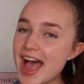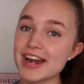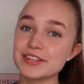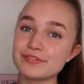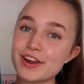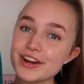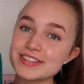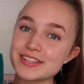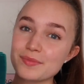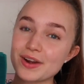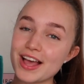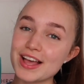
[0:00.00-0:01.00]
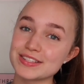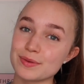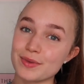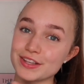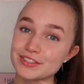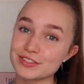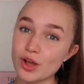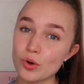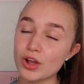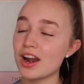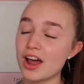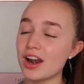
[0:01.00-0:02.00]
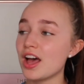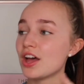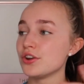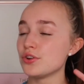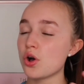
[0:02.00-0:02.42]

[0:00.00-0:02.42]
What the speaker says: And it's very similar to my soul color.